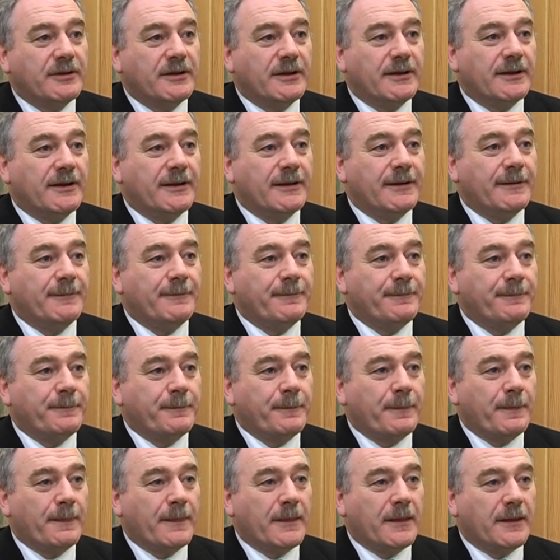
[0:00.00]
The
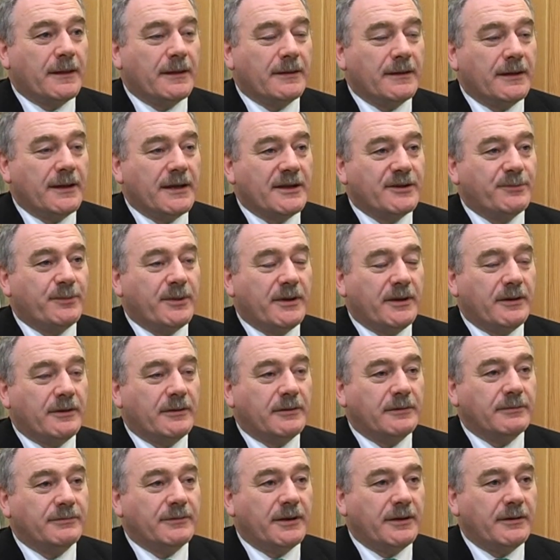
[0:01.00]

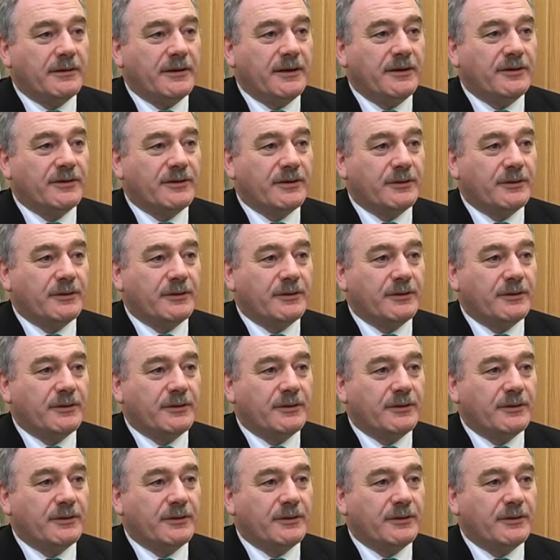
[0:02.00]
SPL now needs